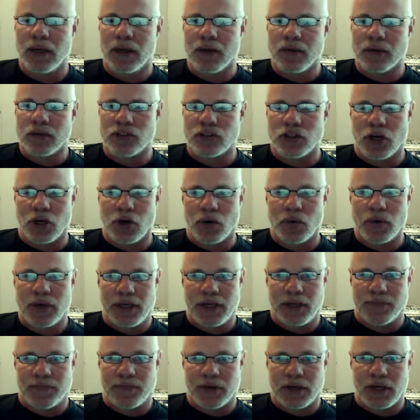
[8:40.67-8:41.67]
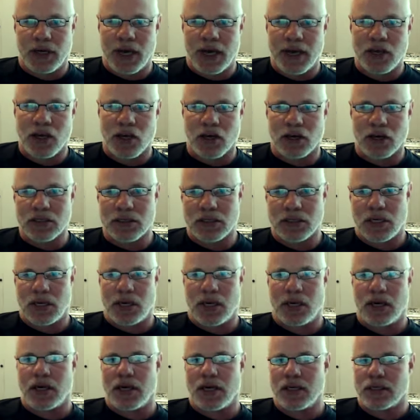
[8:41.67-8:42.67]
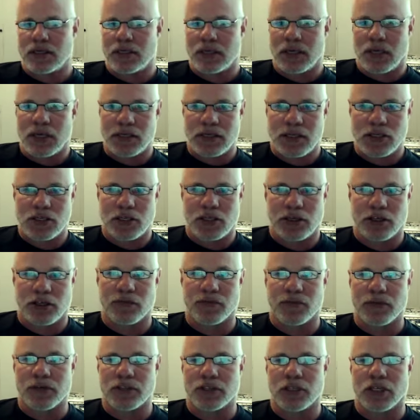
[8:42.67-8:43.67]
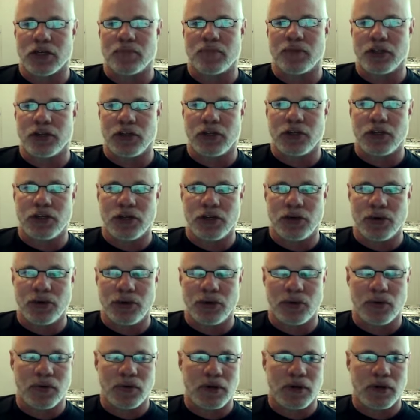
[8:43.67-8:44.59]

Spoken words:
So if a guy calls in and he says he's looking for something to do,